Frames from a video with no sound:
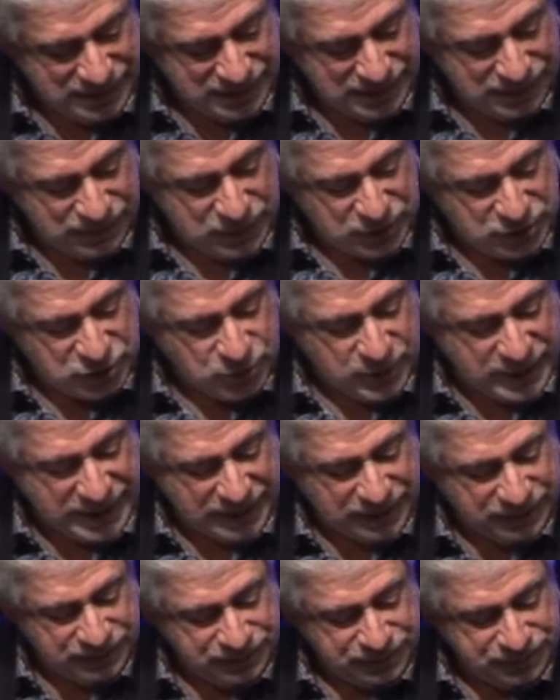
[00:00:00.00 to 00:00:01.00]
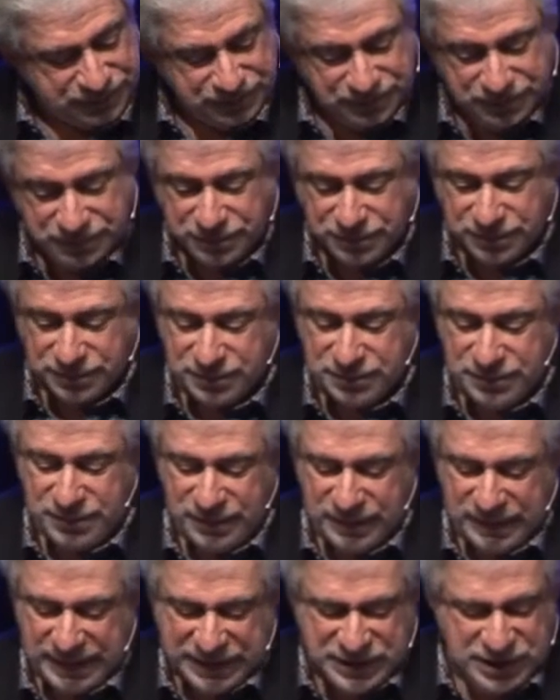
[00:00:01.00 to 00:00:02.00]
in verse 20
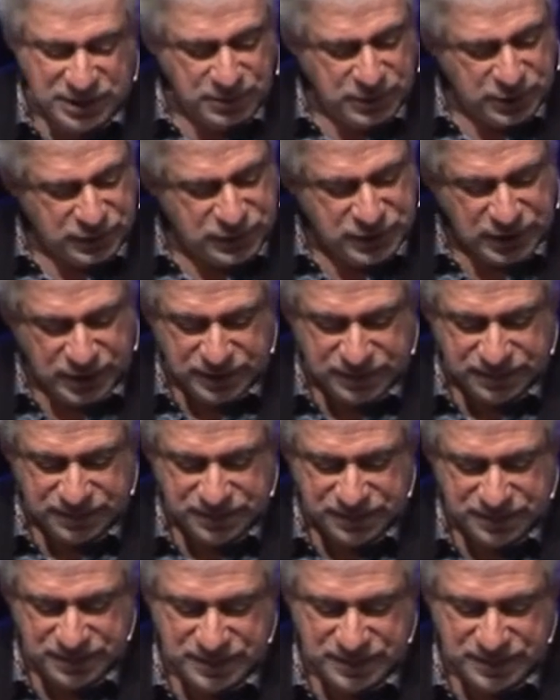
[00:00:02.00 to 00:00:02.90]
as he moves on.